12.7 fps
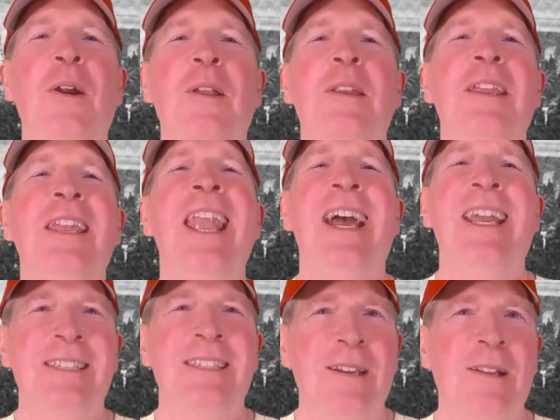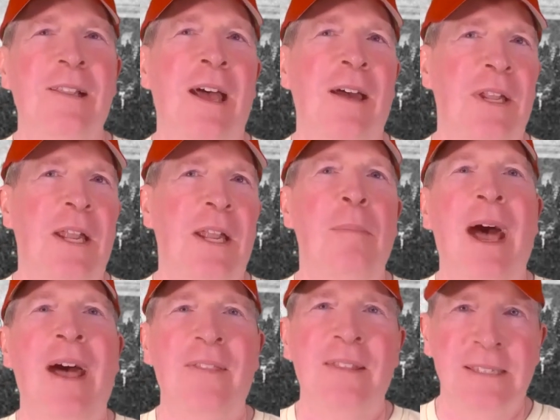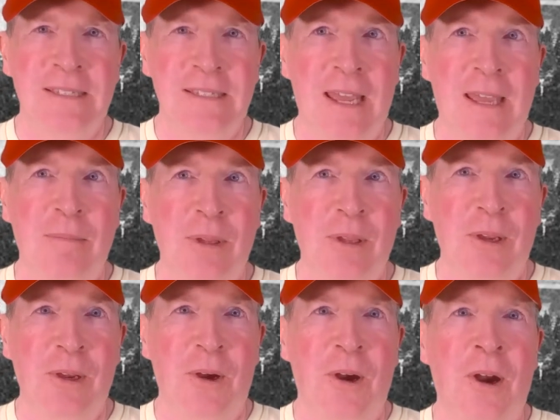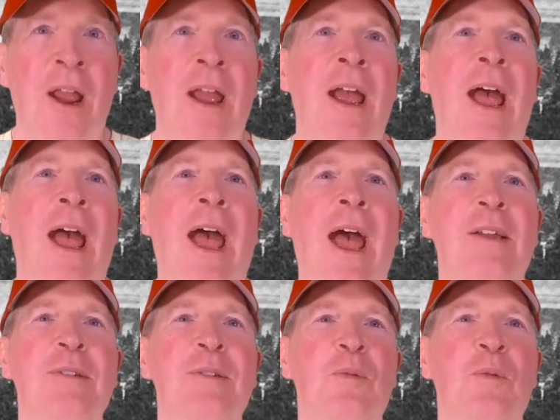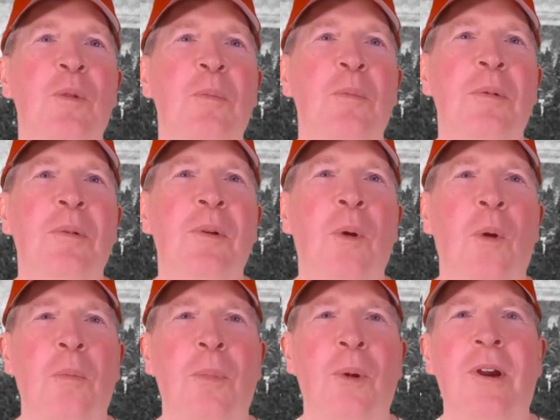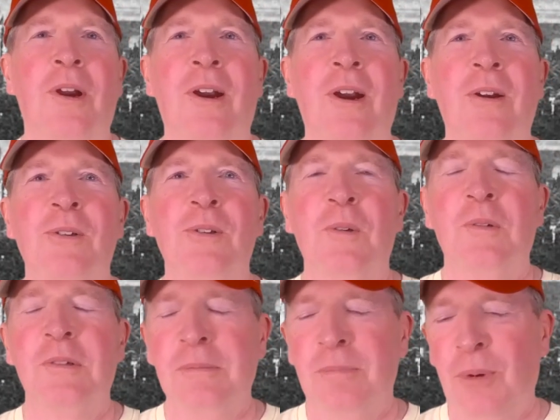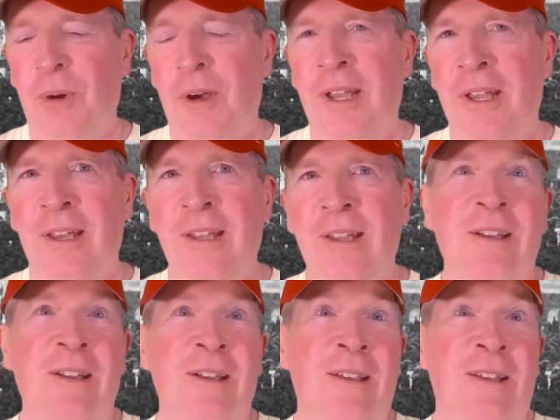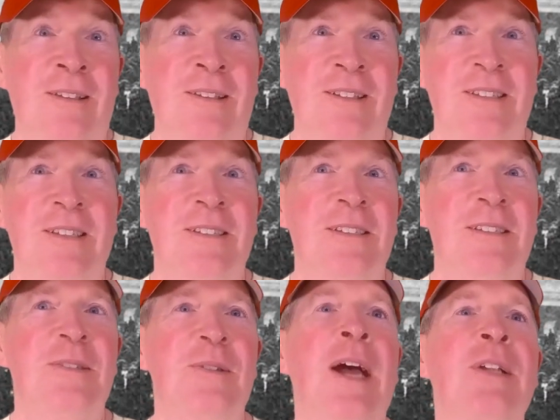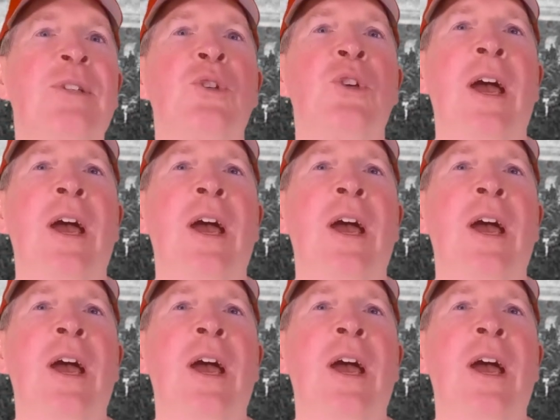in 1911, about the same year as Rube Goldberg cartoons. Boy, this is a stretch.